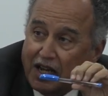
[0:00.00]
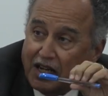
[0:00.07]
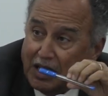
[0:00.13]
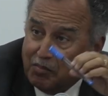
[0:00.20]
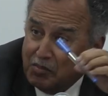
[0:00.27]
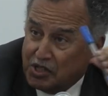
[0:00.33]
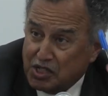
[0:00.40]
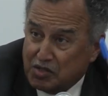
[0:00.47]
And
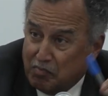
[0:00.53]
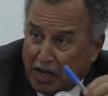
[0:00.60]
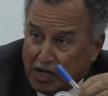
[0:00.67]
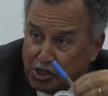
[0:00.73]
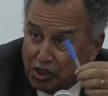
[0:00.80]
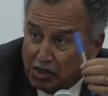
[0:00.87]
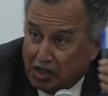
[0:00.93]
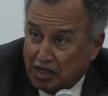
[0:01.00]
let me just
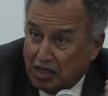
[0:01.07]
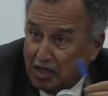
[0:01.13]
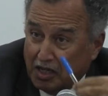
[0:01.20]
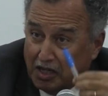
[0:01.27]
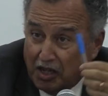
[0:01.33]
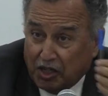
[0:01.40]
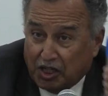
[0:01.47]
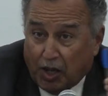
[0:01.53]
mention
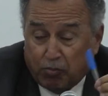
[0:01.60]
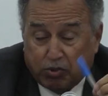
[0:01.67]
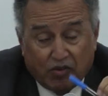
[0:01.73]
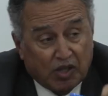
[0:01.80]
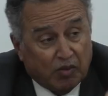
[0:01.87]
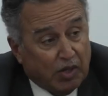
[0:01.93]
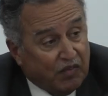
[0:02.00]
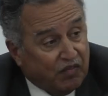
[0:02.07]
a couple
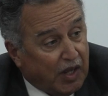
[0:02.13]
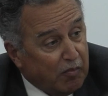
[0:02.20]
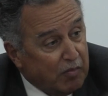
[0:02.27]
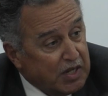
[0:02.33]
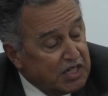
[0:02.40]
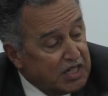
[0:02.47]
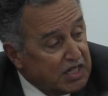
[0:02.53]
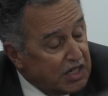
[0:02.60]
of them, and if I
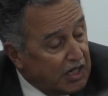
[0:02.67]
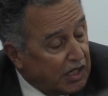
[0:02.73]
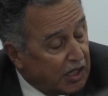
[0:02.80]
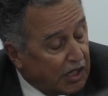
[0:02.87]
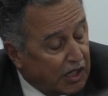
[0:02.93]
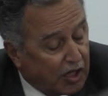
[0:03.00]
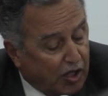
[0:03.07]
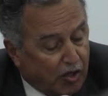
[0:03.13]
miss
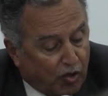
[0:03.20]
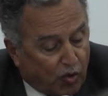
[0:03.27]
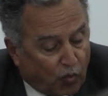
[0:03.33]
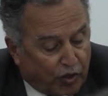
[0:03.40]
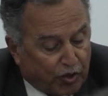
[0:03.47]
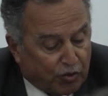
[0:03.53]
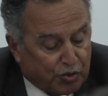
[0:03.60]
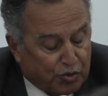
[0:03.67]

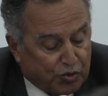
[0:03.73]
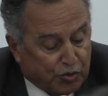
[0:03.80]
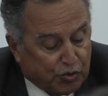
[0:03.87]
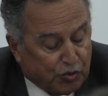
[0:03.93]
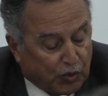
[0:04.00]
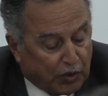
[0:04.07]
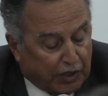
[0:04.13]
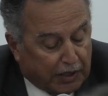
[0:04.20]
one or
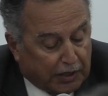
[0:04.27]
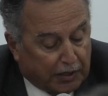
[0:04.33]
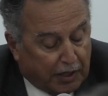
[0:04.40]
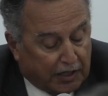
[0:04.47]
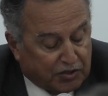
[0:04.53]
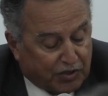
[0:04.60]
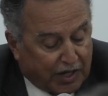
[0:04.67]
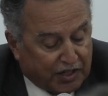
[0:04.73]
two,
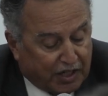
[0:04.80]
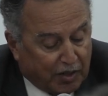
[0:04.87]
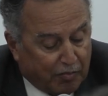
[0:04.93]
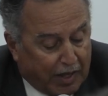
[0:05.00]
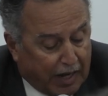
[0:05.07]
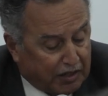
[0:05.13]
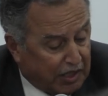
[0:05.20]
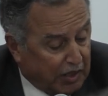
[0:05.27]
I'll try to
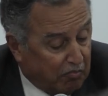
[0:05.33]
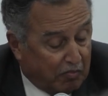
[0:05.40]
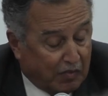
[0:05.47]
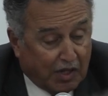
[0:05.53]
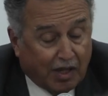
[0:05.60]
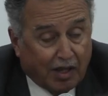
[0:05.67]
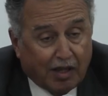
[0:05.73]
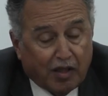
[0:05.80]
get back to them.
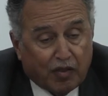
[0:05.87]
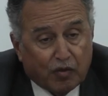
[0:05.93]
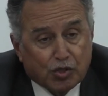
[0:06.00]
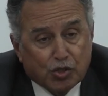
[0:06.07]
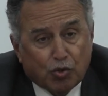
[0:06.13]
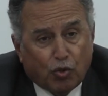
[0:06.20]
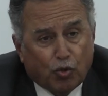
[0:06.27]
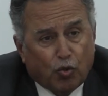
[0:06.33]

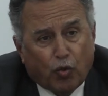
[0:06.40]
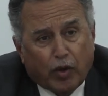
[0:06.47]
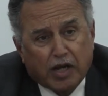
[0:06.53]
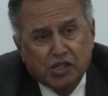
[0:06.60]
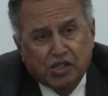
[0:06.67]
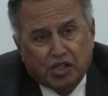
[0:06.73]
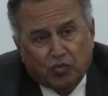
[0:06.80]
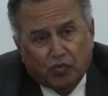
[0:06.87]
There's no
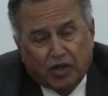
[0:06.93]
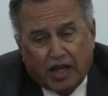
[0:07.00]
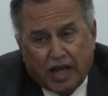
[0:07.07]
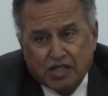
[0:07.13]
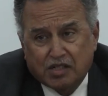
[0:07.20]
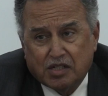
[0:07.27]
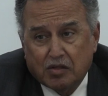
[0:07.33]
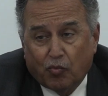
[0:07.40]
question one
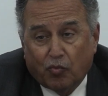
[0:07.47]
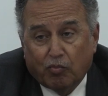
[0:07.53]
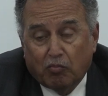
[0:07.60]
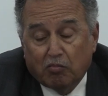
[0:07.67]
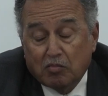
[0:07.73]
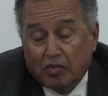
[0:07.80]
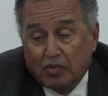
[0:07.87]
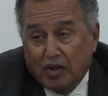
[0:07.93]
has to
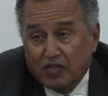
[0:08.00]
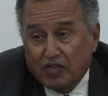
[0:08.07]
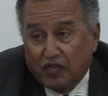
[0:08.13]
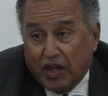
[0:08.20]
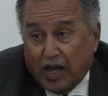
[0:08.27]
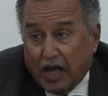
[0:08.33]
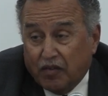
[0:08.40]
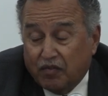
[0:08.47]

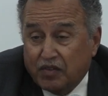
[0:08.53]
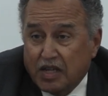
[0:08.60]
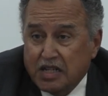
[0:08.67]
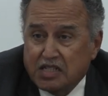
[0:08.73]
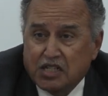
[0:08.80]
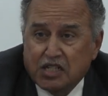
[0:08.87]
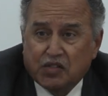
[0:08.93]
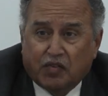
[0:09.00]
have a
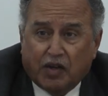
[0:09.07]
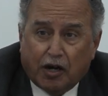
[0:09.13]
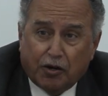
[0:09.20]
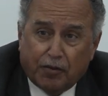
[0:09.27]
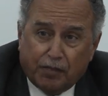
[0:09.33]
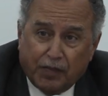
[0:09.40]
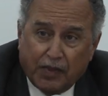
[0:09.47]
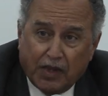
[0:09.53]
ceasefire.